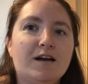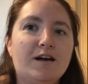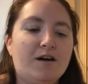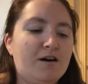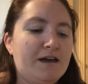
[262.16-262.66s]

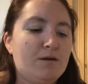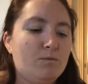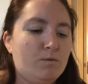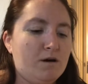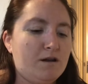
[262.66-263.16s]
I
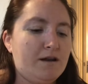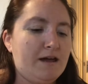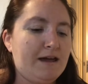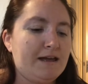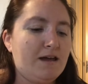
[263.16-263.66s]
won
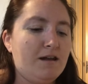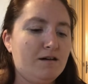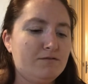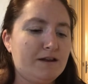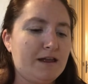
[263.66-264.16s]
a
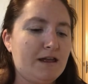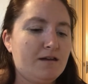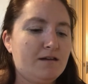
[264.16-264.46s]
lovely